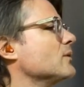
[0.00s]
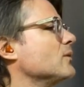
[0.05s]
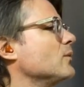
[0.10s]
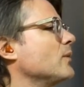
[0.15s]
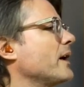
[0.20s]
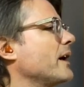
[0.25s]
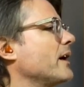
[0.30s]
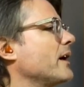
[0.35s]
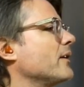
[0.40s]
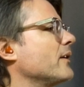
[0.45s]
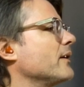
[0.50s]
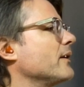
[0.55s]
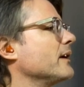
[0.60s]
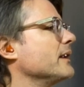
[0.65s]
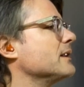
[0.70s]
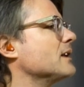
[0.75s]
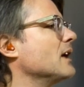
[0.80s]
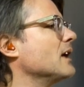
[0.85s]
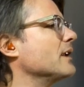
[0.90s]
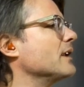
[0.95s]
where
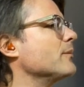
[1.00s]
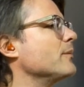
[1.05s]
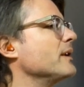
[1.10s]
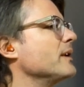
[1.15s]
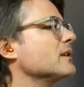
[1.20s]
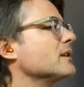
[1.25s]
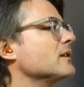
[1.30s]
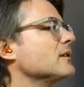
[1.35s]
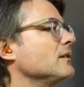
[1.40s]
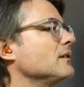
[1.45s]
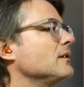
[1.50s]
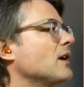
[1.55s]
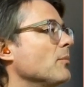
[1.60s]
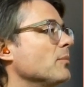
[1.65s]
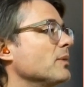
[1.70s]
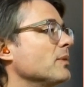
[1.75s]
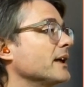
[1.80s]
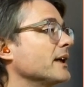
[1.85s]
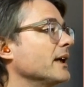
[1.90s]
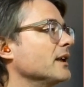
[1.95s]
it got a bit
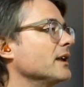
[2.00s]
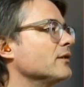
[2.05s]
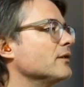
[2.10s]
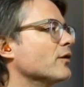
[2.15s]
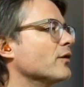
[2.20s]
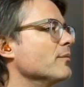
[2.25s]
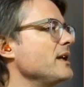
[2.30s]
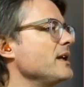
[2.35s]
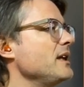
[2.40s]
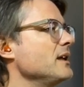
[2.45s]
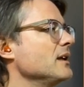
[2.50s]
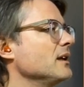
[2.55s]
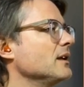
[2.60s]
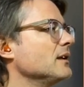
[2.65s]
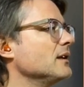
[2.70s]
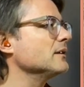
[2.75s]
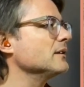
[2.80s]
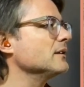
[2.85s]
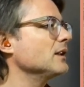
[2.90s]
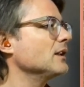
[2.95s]
complicated for me.
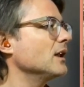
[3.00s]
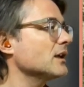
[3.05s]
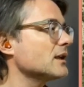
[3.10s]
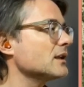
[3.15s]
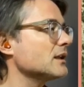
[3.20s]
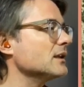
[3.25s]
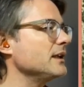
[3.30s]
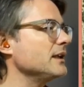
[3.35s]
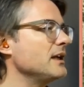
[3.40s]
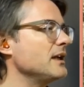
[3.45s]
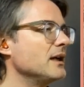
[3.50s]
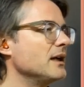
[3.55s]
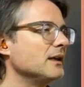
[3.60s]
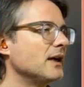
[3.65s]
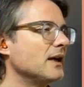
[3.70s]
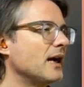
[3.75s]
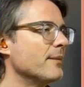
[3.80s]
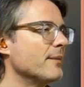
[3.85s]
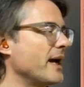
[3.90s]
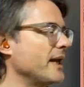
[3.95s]
Luckily,
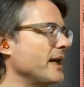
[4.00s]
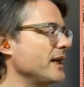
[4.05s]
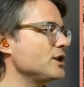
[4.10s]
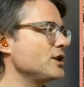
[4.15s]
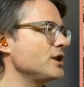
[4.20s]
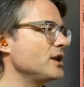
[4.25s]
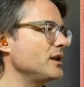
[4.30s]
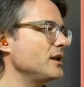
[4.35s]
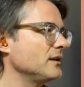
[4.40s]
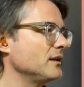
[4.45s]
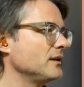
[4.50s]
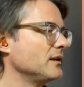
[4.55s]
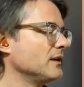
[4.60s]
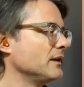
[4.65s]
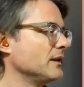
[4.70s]
I managed it.